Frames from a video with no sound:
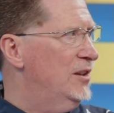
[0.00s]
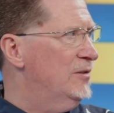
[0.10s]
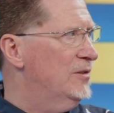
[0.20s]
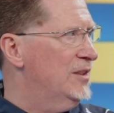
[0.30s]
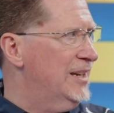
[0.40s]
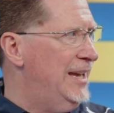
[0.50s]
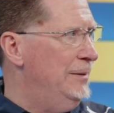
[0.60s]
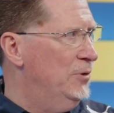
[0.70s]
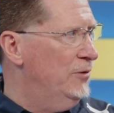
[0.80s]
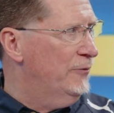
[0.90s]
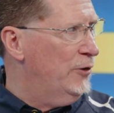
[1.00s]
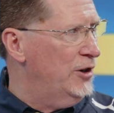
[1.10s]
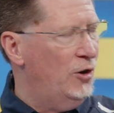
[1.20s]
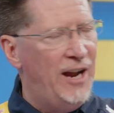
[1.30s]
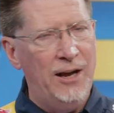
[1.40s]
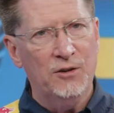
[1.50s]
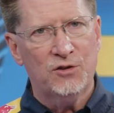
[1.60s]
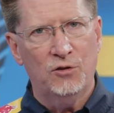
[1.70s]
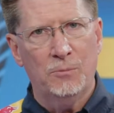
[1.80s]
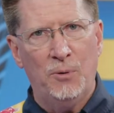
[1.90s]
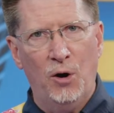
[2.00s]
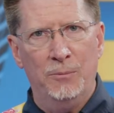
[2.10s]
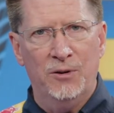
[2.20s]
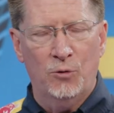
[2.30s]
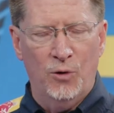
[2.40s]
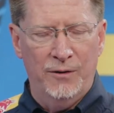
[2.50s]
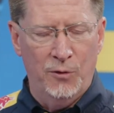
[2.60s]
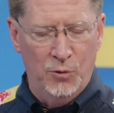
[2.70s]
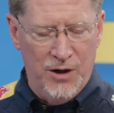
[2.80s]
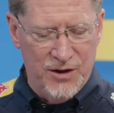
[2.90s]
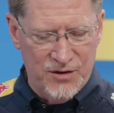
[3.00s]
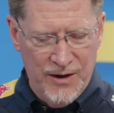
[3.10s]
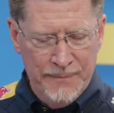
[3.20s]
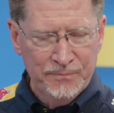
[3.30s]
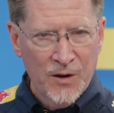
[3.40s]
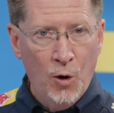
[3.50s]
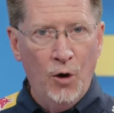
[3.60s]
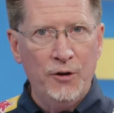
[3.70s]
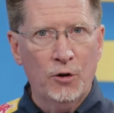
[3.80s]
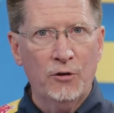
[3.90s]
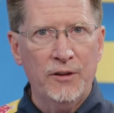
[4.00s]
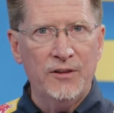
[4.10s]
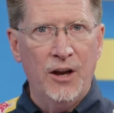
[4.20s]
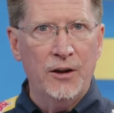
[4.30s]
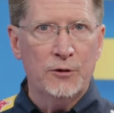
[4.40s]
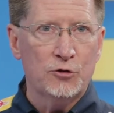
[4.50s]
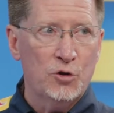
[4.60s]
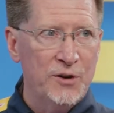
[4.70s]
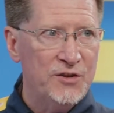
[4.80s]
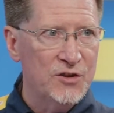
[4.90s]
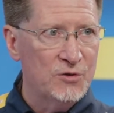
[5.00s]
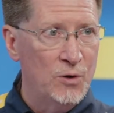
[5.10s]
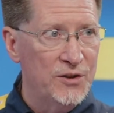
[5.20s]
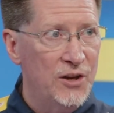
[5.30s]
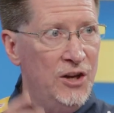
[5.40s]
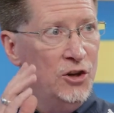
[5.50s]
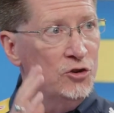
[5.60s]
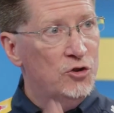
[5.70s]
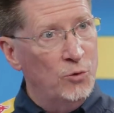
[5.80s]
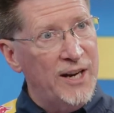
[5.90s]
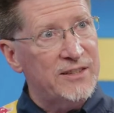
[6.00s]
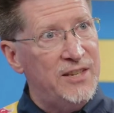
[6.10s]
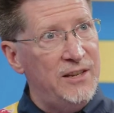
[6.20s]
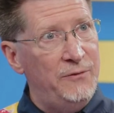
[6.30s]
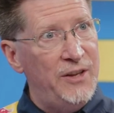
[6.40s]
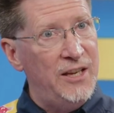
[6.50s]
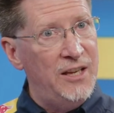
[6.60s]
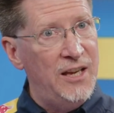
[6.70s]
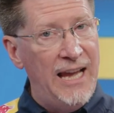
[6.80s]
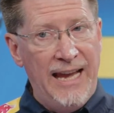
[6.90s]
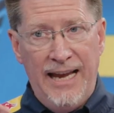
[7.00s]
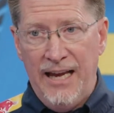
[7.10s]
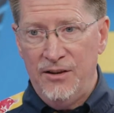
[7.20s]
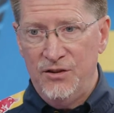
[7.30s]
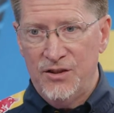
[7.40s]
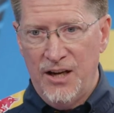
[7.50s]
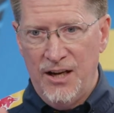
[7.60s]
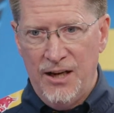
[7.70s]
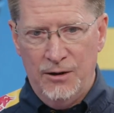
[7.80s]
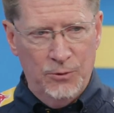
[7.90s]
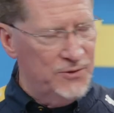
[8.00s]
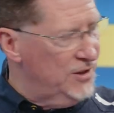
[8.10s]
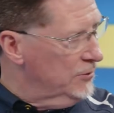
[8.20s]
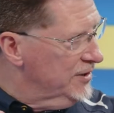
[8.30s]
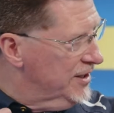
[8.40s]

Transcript: the cable in front of your house or your apartment or wherever it was. And your own other choices was DirecTV and what was the